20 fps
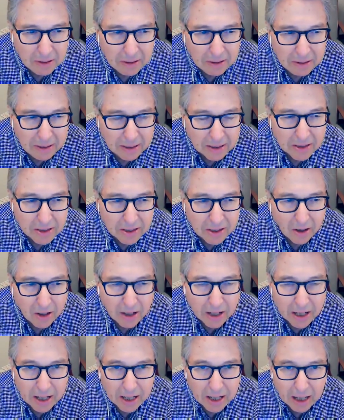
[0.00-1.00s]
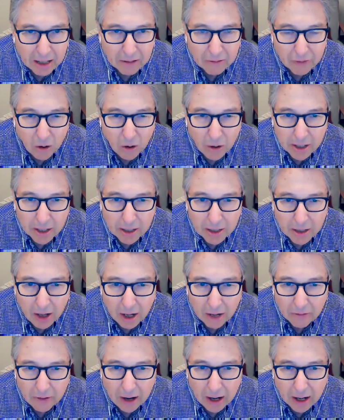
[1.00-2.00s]
necessarily connect voting and
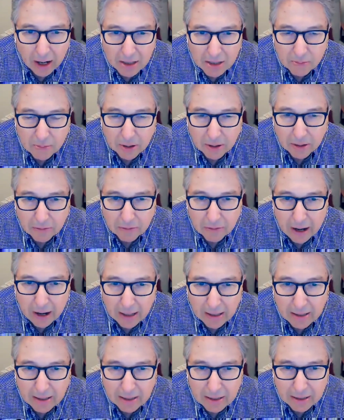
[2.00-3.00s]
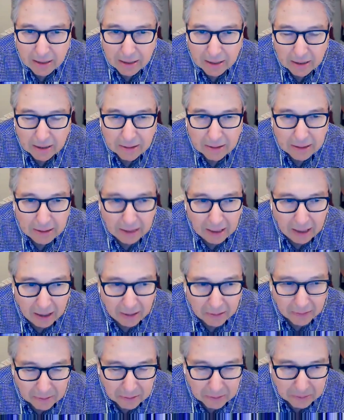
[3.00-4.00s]
nonviolence, but in fact,
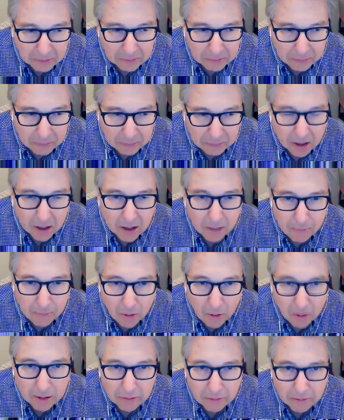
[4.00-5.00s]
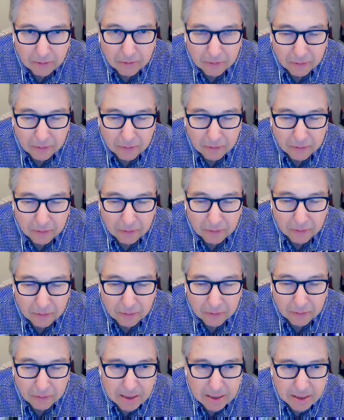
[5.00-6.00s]
uh, part of the point of
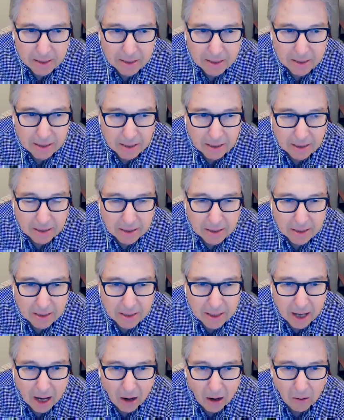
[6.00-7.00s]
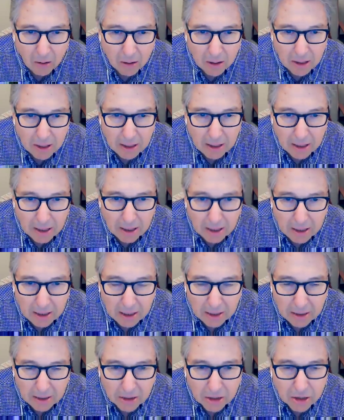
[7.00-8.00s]
voting is that this is how
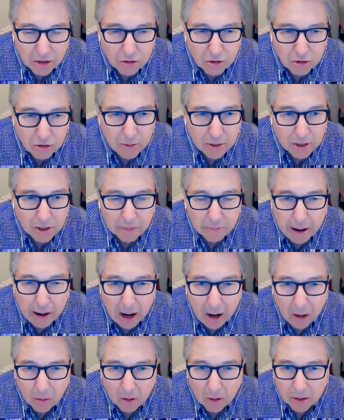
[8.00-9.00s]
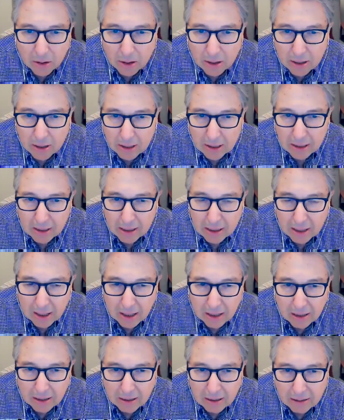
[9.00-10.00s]
distributed power
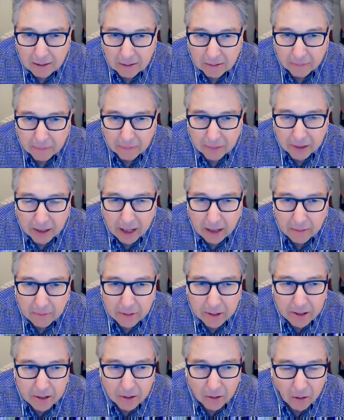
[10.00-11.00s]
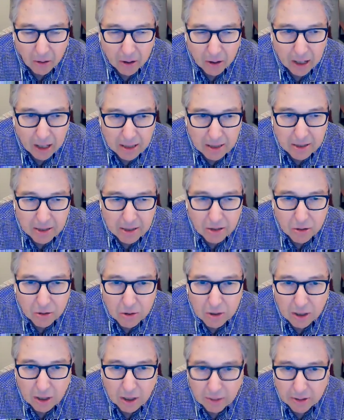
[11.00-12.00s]
uh, can be organized to do
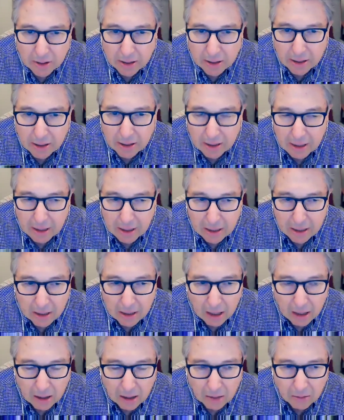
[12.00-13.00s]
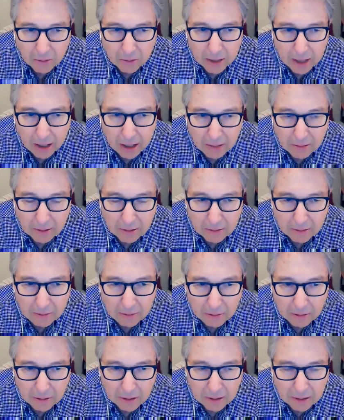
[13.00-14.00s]
something uh, without
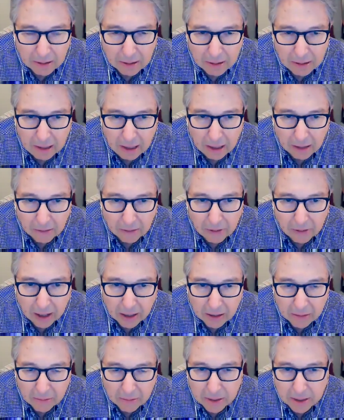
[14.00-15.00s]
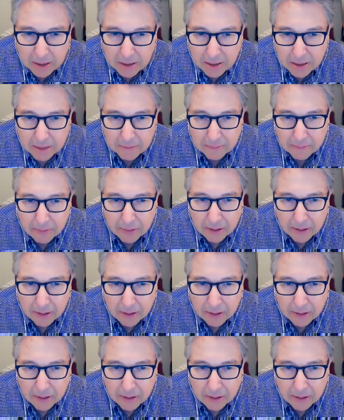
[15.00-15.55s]
uh, violent means.